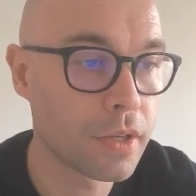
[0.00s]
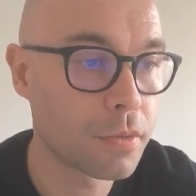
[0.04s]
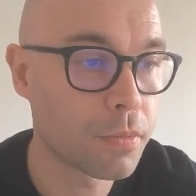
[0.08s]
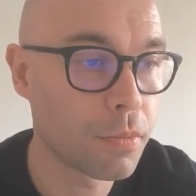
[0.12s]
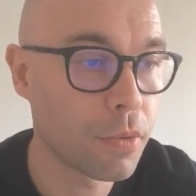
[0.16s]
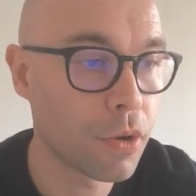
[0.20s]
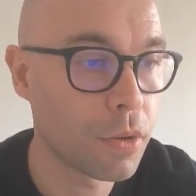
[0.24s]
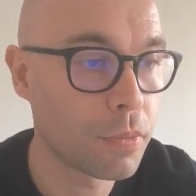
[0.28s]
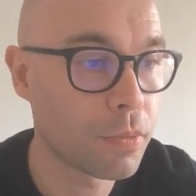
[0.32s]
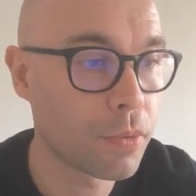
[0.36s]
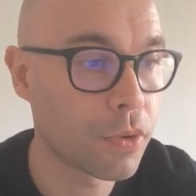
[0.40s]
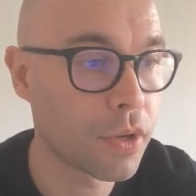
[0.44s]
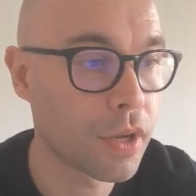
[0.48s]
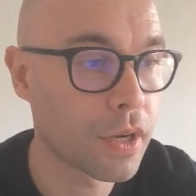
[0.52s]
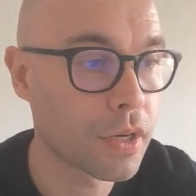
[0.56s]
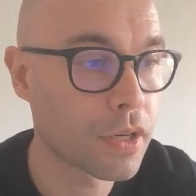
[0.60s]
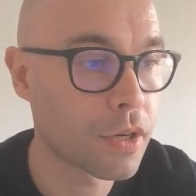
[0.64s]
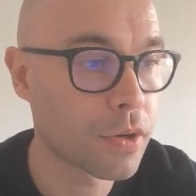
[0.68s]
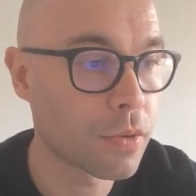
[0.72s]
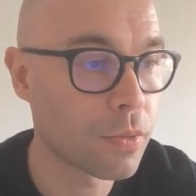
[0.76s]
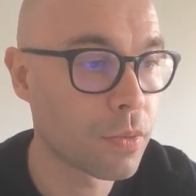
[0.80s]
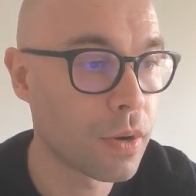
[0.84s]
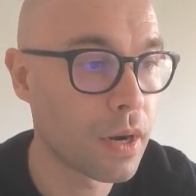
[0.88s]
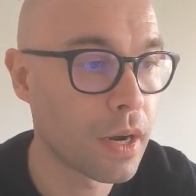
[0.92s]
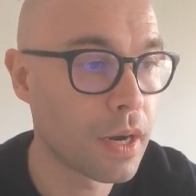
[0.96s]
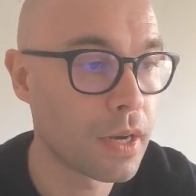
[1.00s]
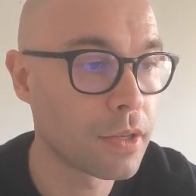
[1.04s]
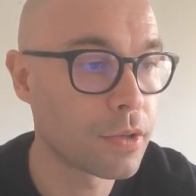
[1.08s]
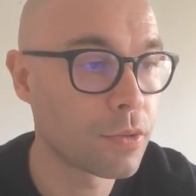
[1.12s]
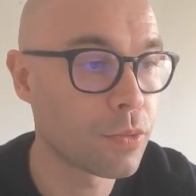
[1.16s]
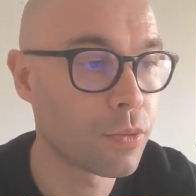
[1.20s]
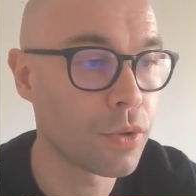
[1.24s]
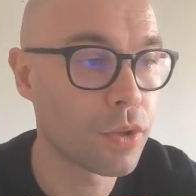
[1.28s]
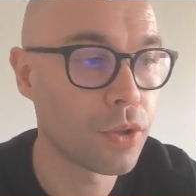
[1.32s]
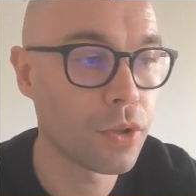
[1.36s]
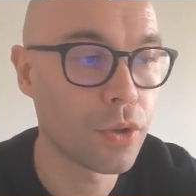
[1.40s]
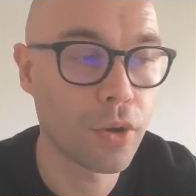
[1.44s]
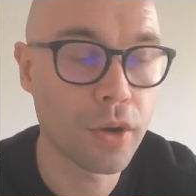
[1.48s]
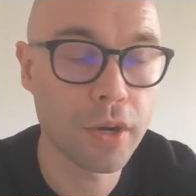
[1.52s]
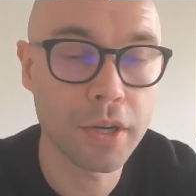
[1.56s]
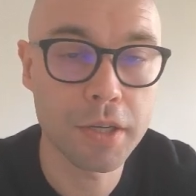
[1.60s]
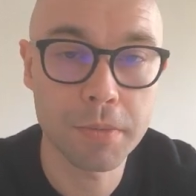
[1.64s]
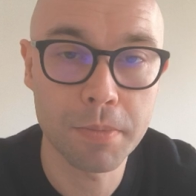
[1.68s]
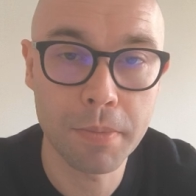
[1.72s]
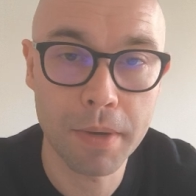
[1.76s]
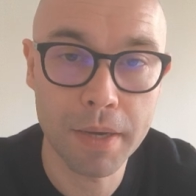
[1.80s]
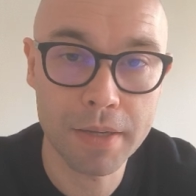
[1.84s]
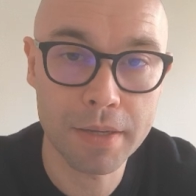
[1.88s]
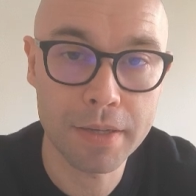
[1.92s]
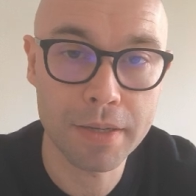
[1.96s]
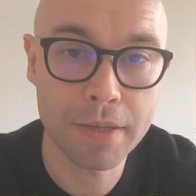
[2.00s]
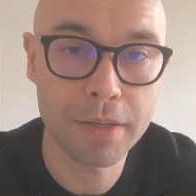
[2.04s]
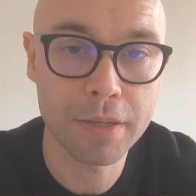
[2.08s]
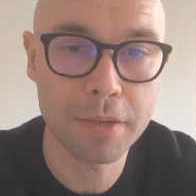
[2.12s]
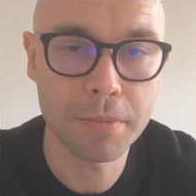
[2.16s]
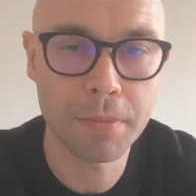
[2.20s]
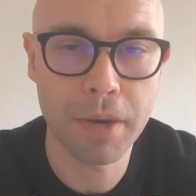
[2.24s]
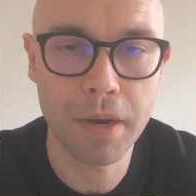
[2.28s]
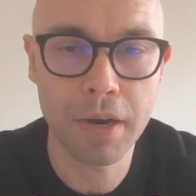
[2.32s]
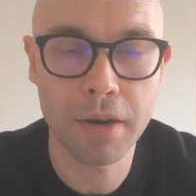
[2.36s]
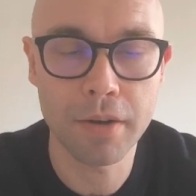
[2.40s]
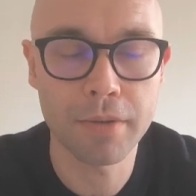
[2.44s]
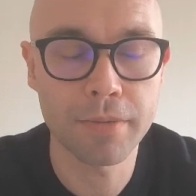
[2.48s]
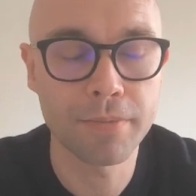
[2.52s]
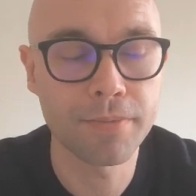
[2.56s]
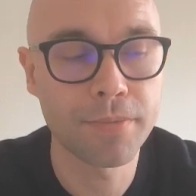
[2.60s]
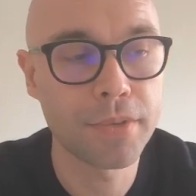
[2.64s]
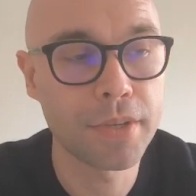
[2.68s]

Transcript: small production wines with no expense spared.